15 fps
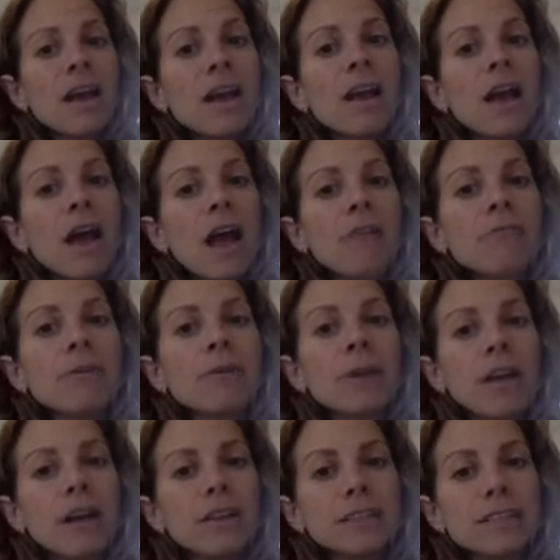everyone
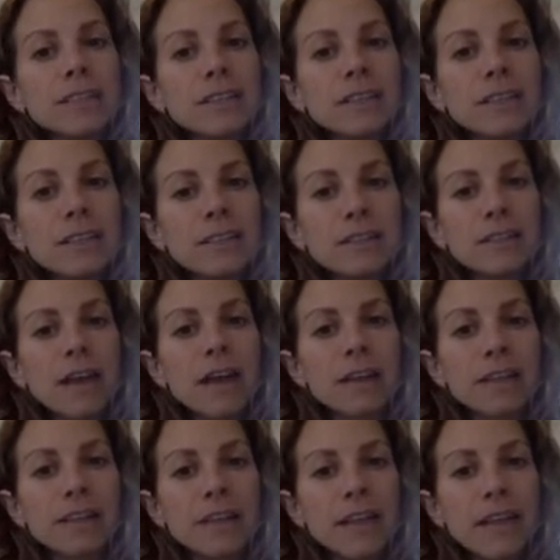else in Scotland